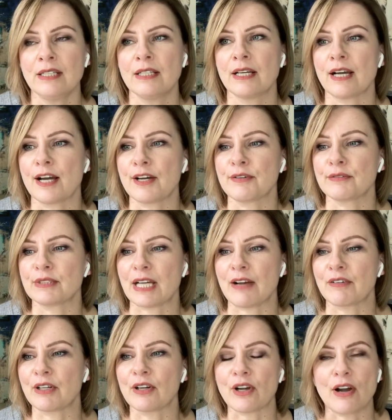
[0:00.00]
I was
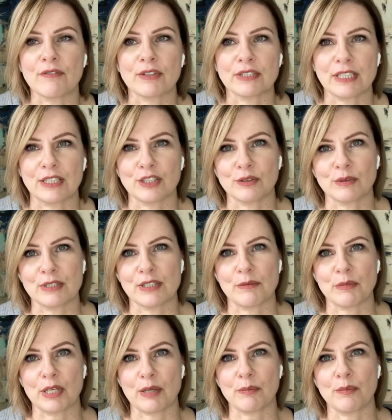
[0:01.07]
having a conversation with
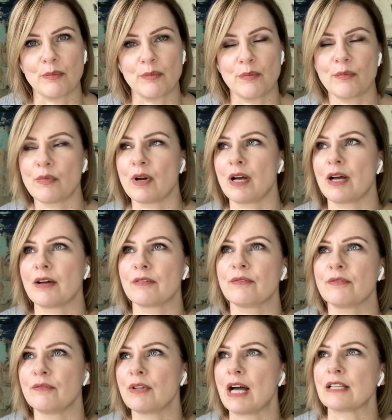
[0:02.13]
somebody
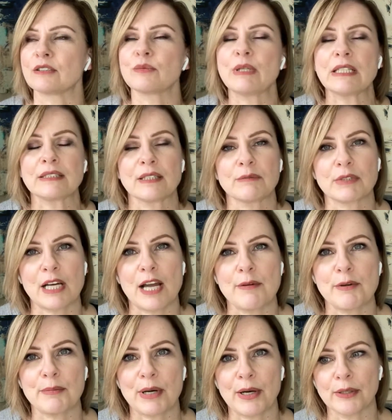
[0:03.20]
last week sometime
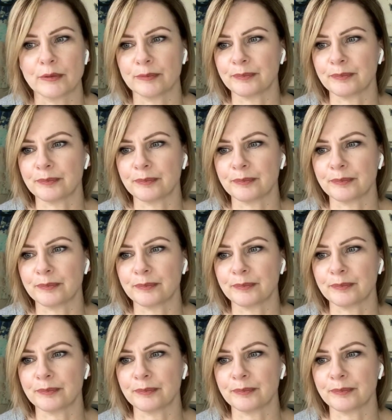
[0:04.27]
about